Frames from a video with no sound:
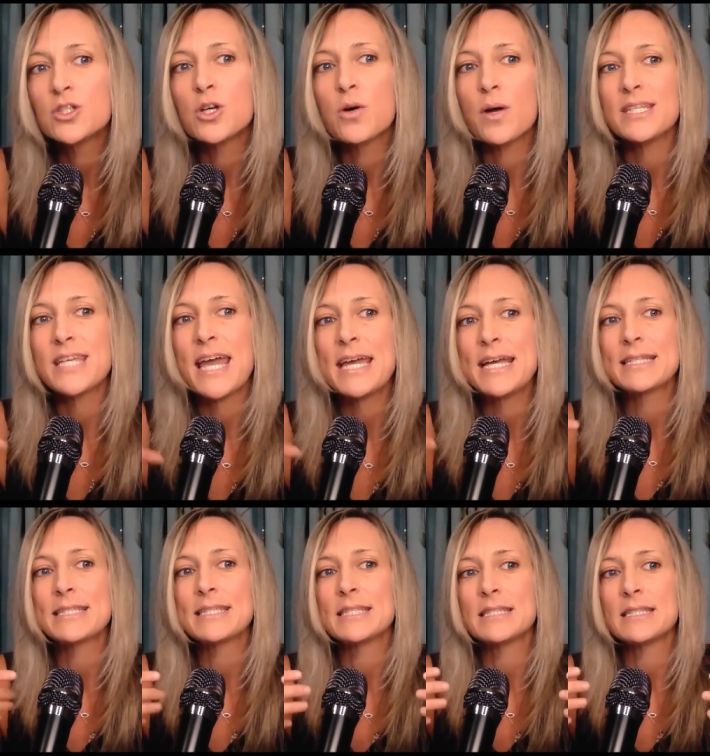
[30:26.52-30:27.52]
So it
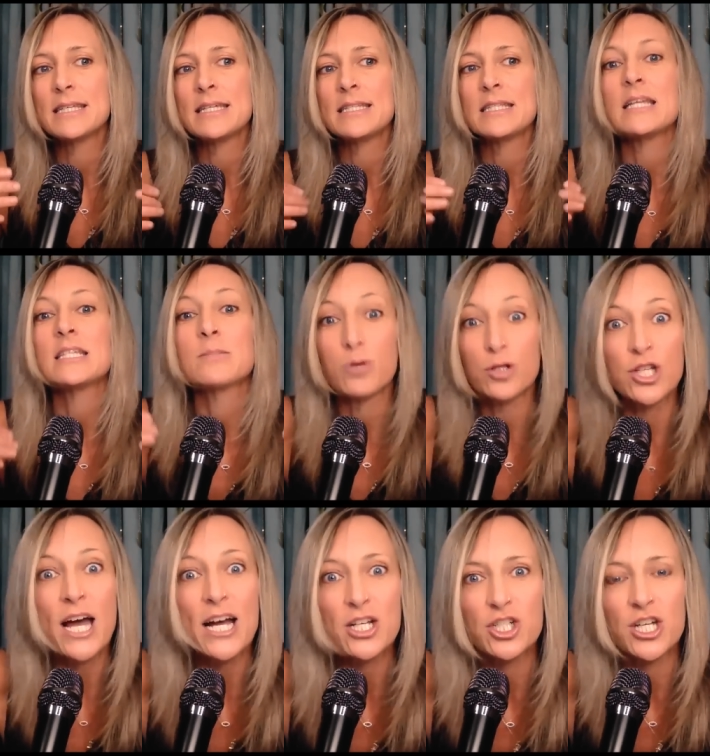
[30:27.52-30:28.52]
takes it's it's
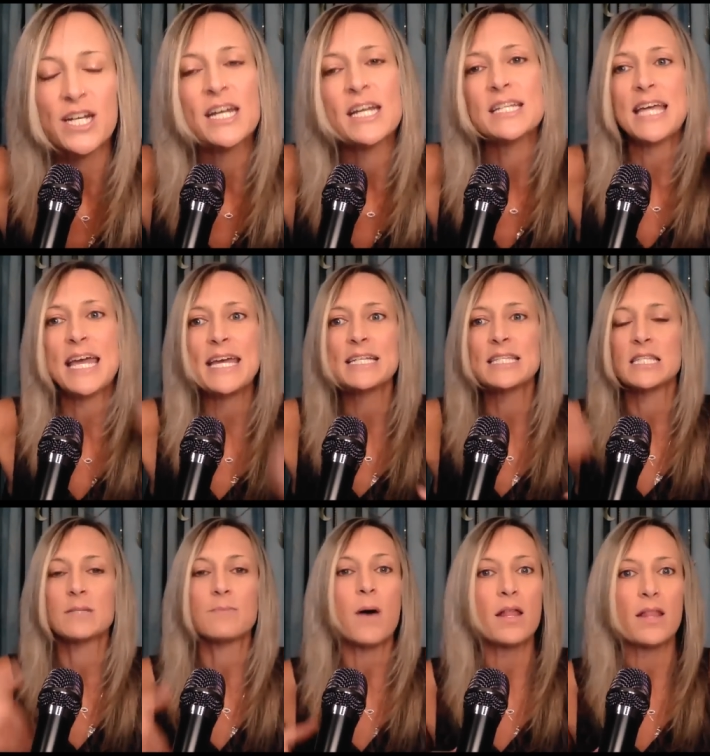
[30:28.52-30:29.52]
projection and it takes the
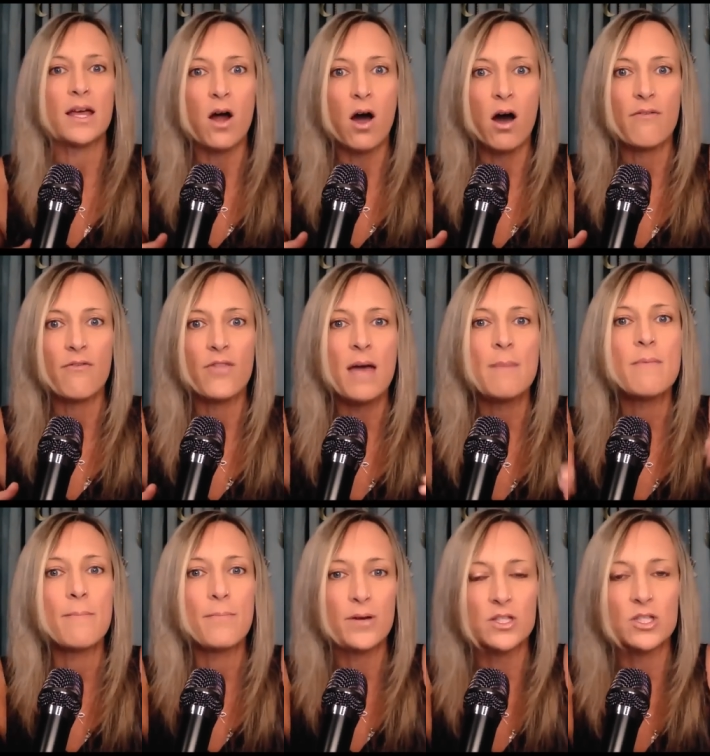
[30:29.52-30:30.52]
spotlight off them
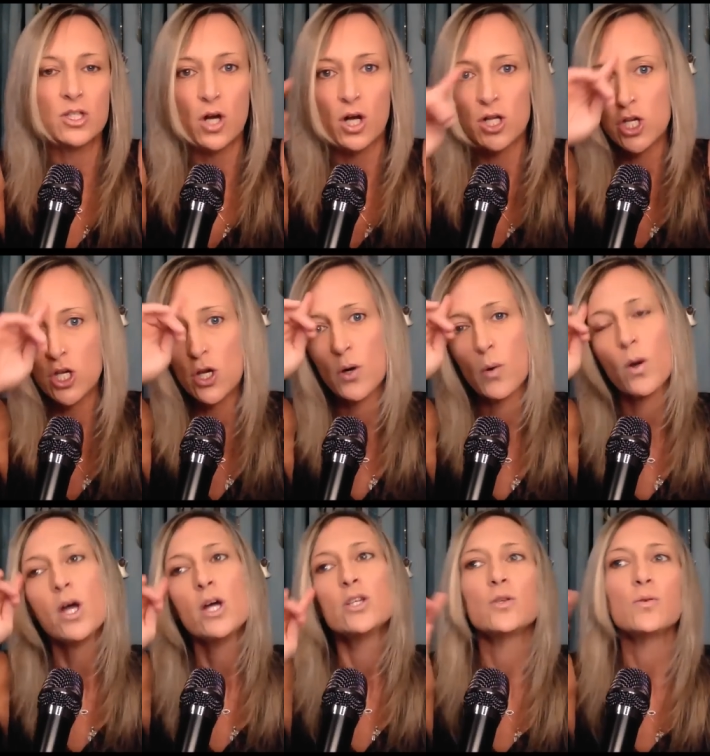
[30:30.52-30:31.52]
and puts it on you.
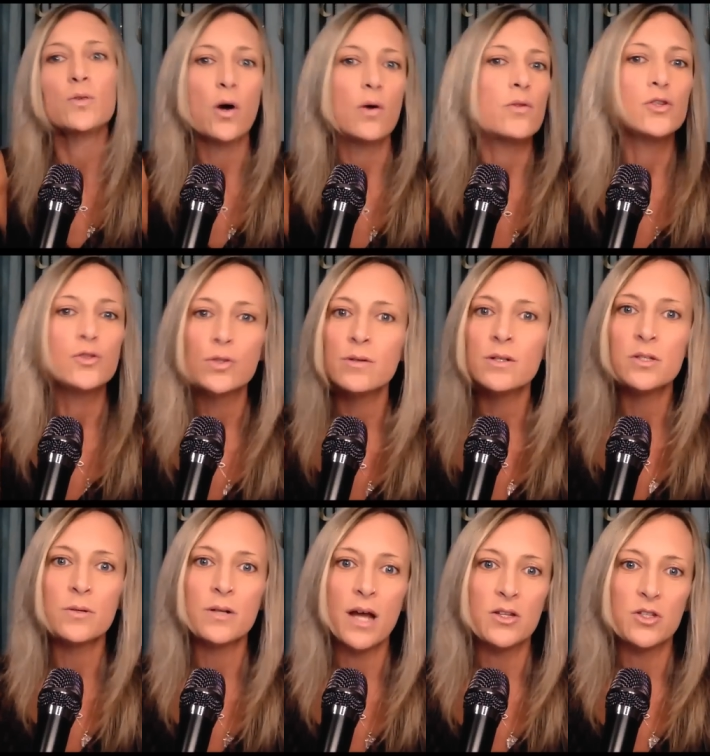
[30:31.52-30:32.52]
So no, the Druids
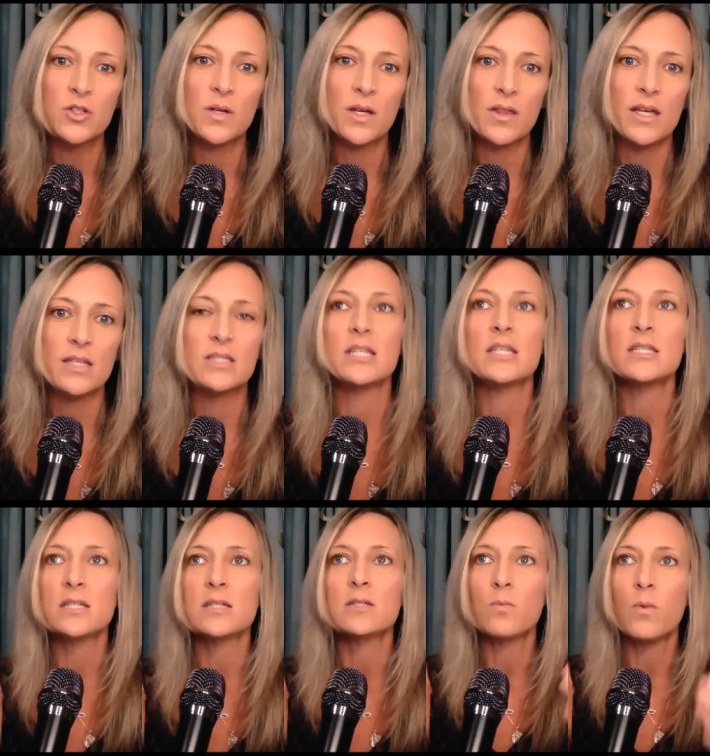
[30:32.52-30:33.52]
were not doing this.
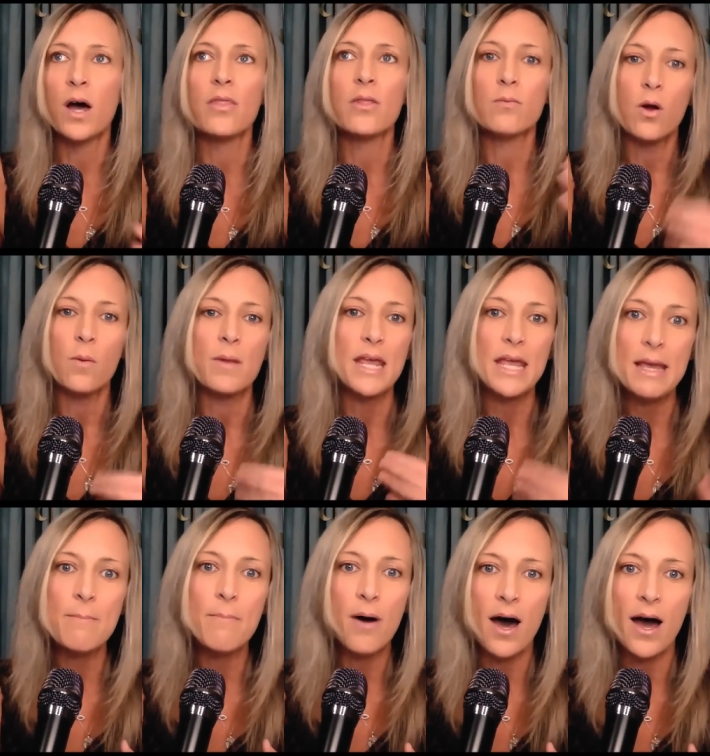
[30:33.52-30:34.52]
This is what the Roman
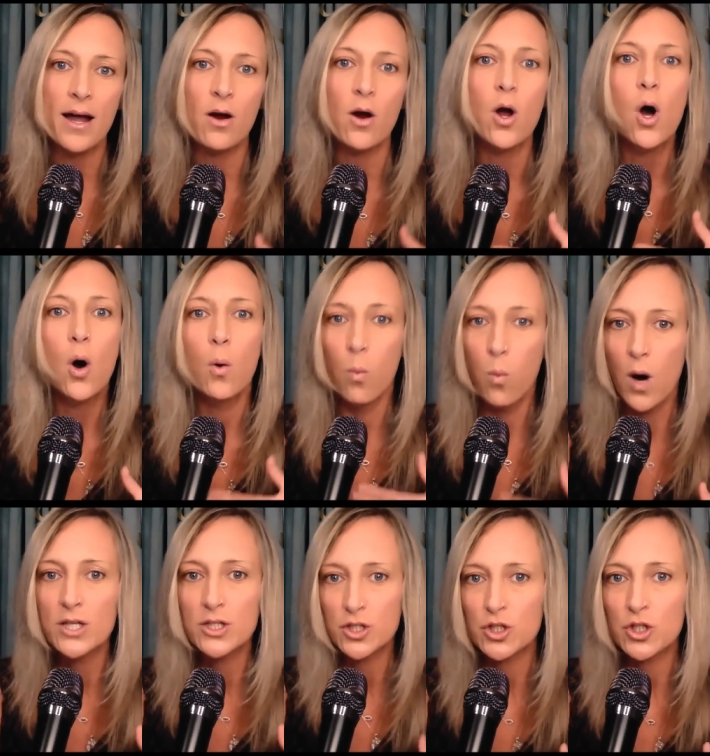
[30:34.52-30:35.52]
Empire
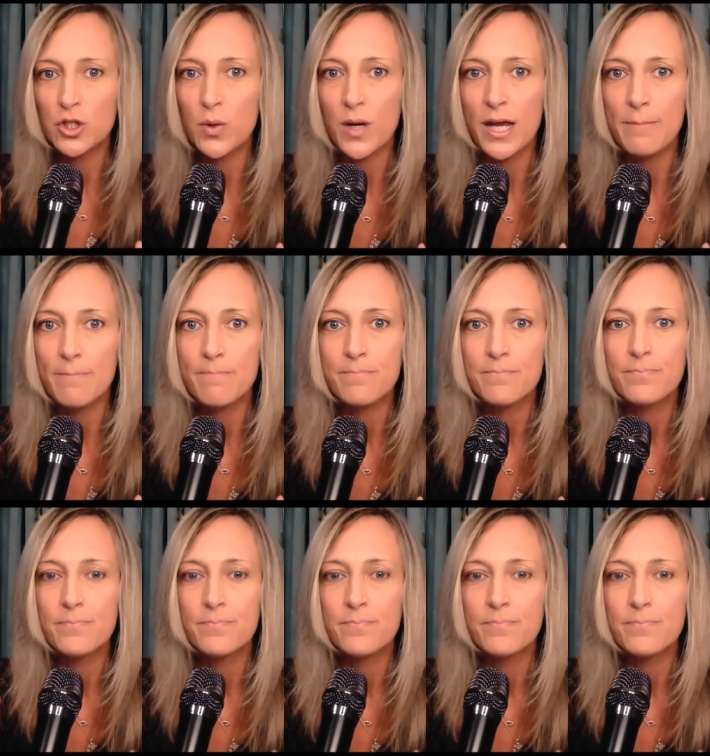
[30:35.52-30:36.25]
was doing.